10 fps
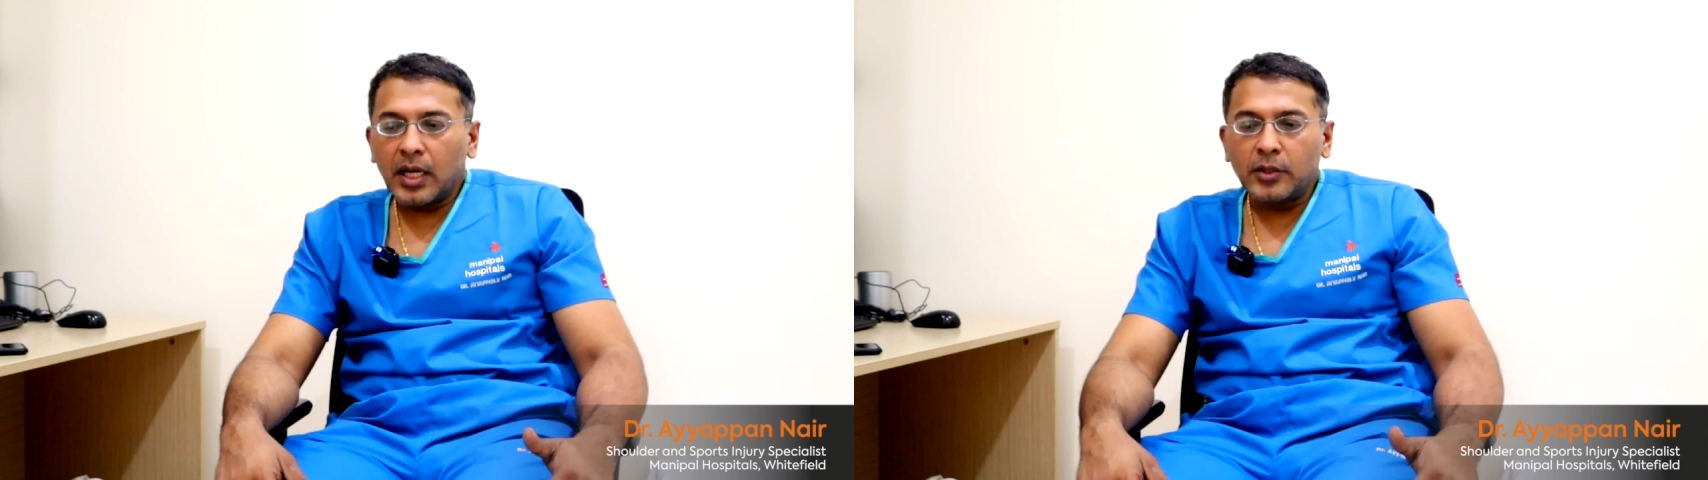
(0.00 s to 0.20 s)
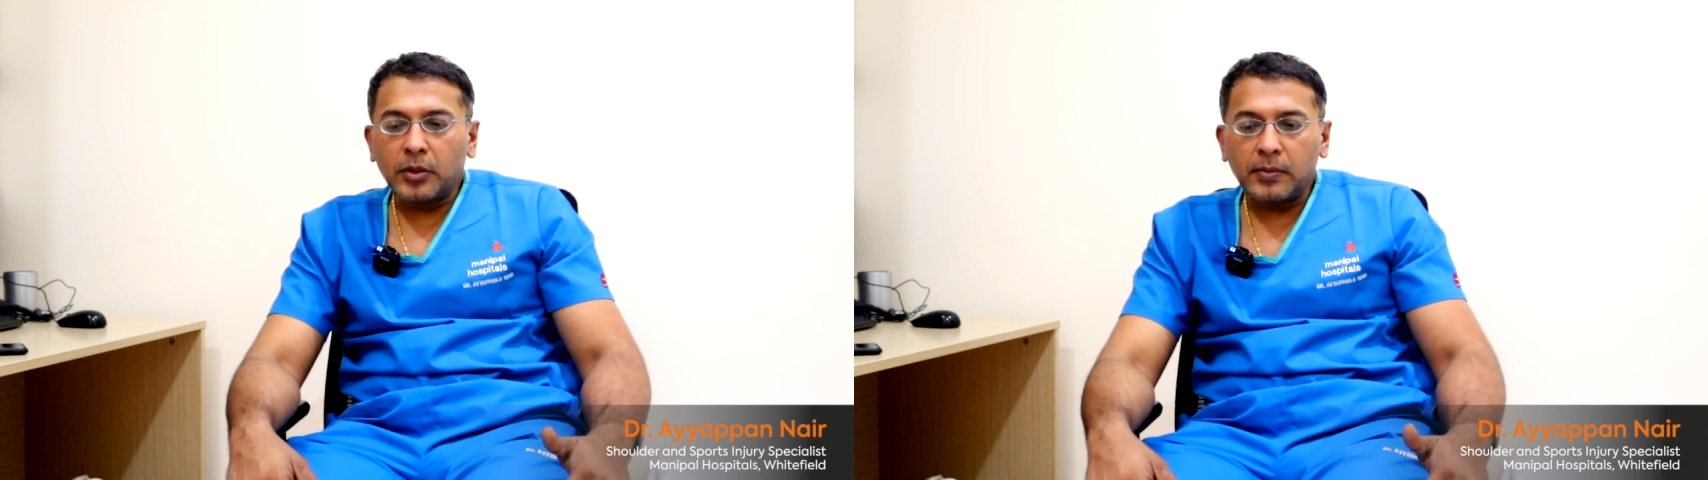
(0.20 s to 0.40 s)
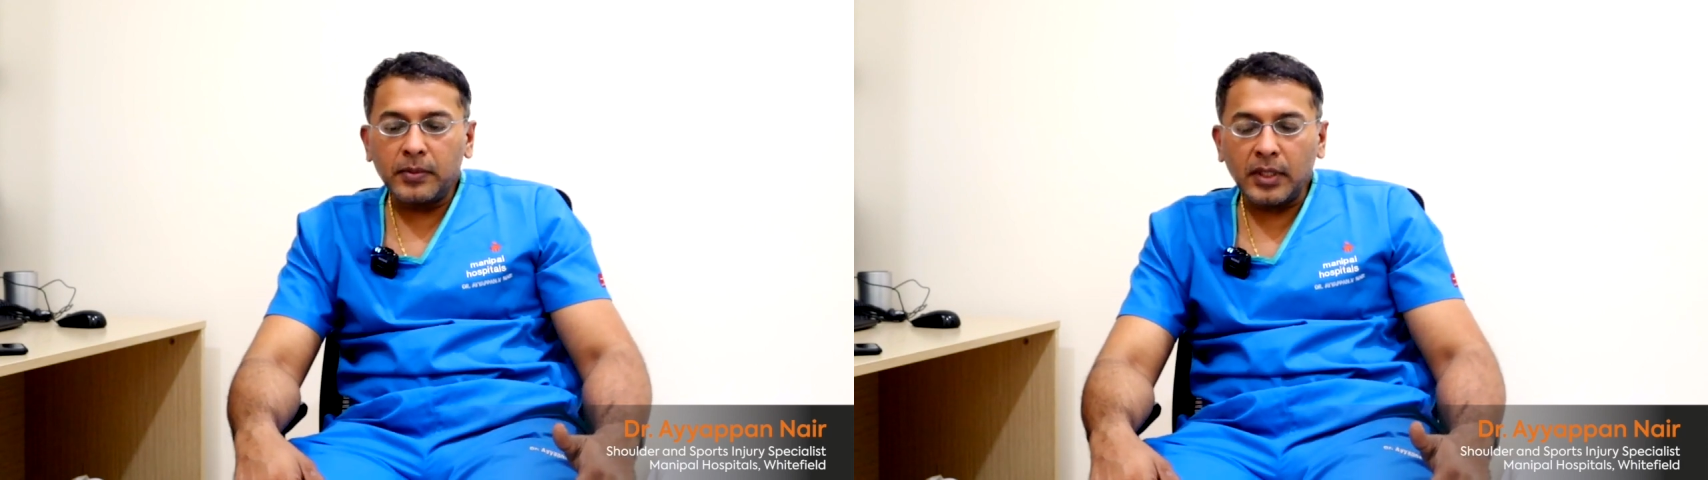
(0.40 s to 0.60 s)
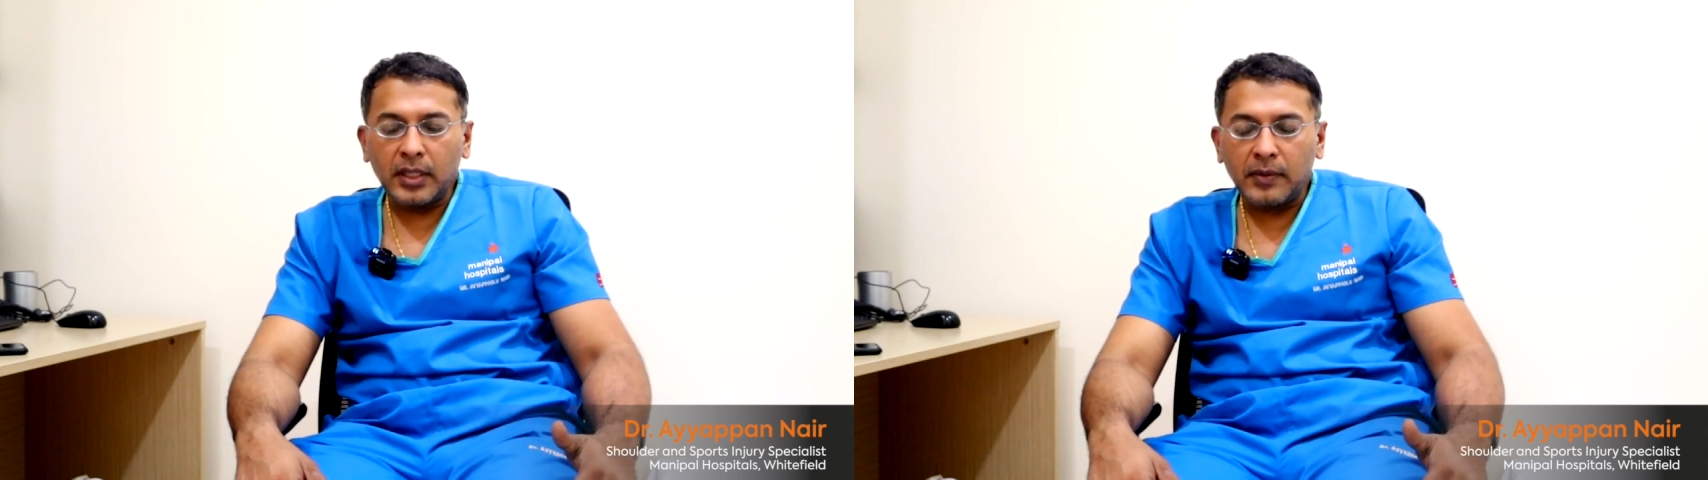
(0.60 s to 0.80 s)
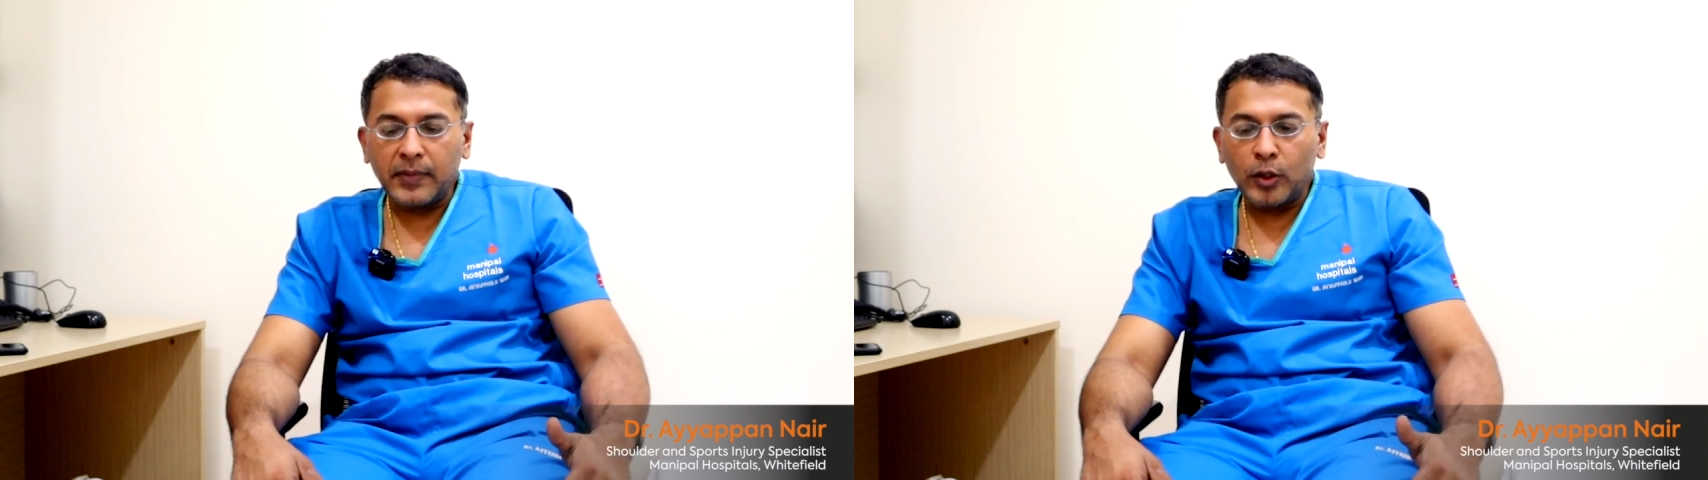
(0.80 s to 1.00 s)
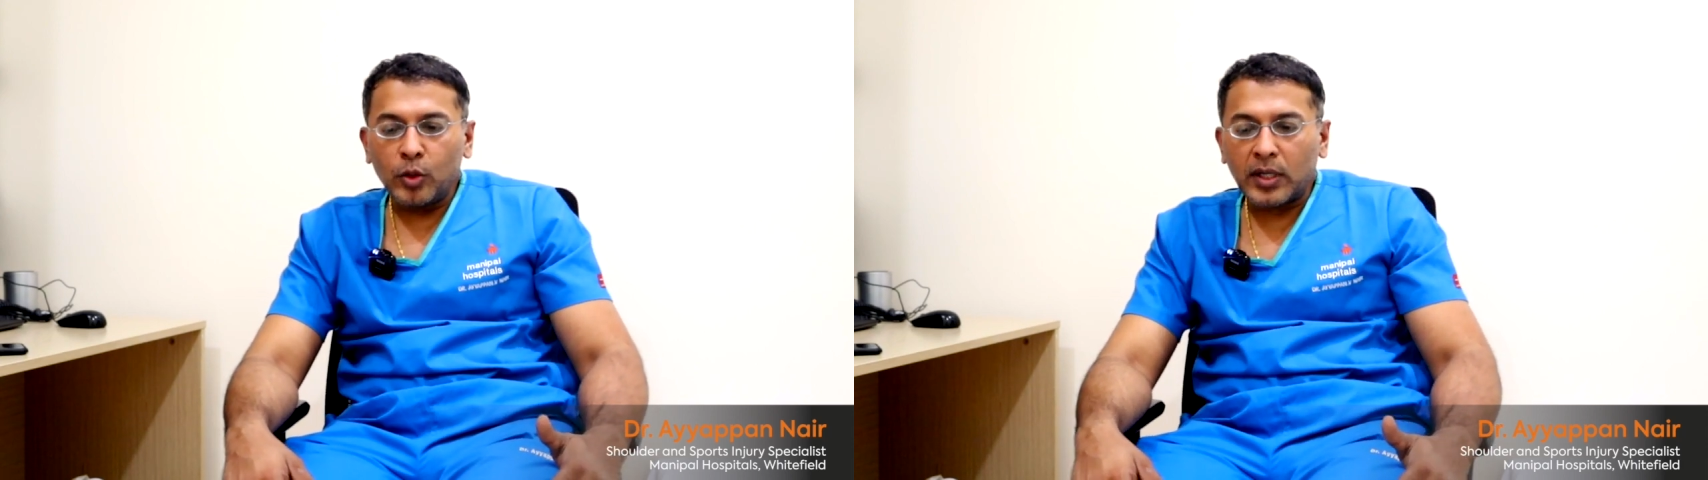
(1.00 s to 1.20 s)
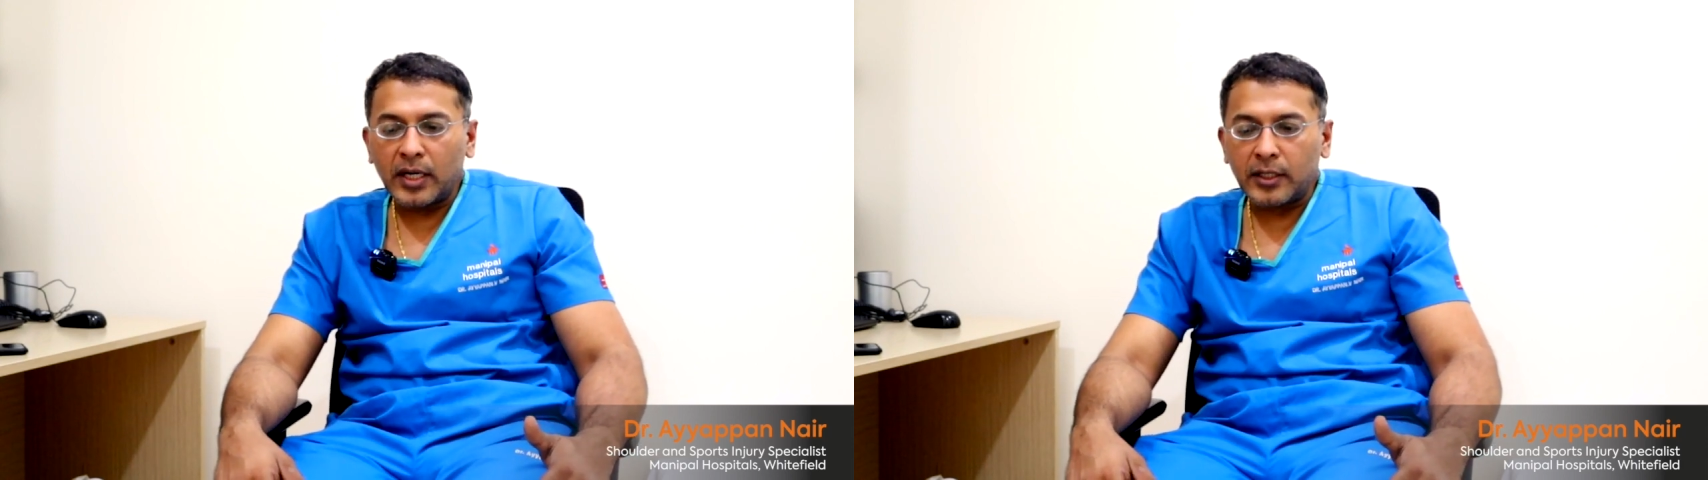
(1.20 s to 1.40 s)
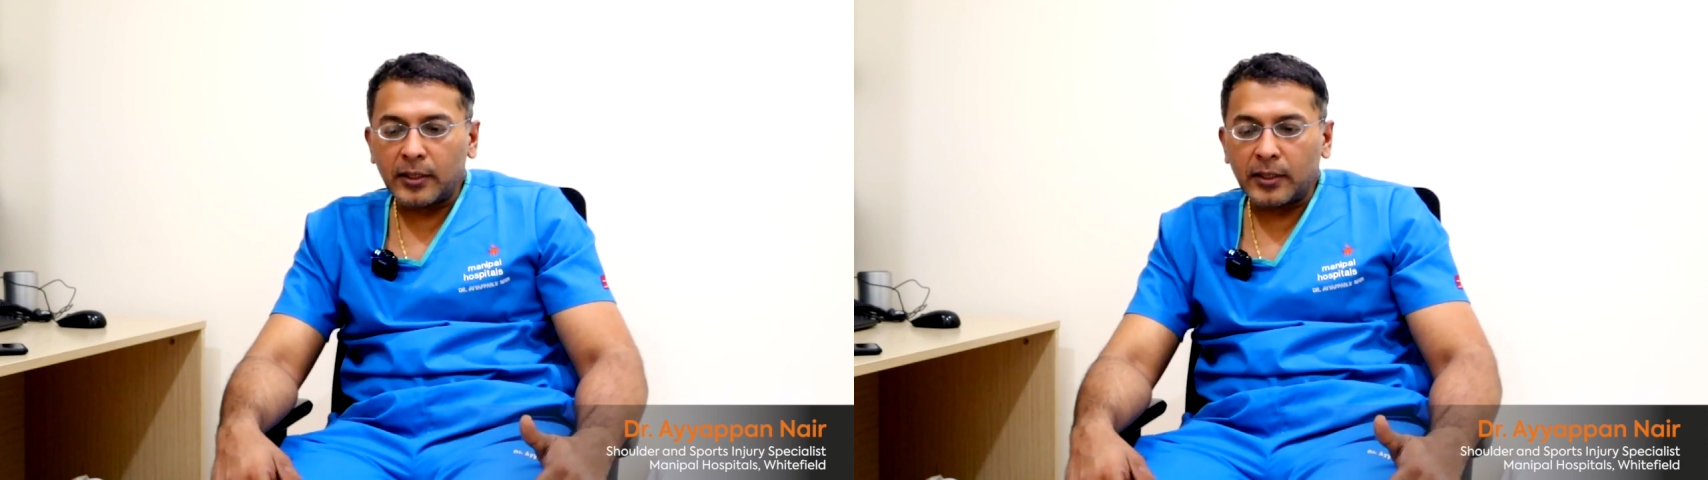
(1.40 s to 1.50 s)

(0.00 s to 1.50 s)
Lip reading: So when you look at